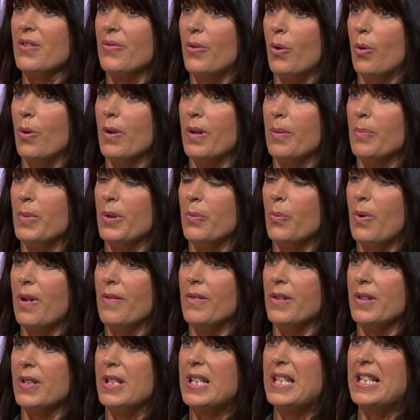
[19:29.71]
for him, and
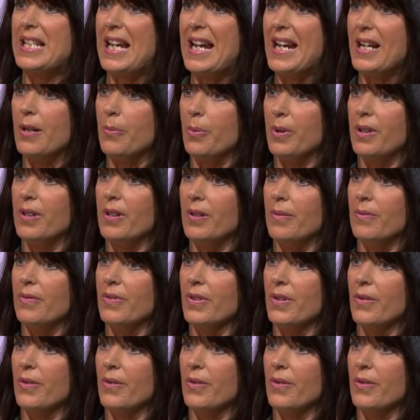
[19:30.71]
one that stayed with him for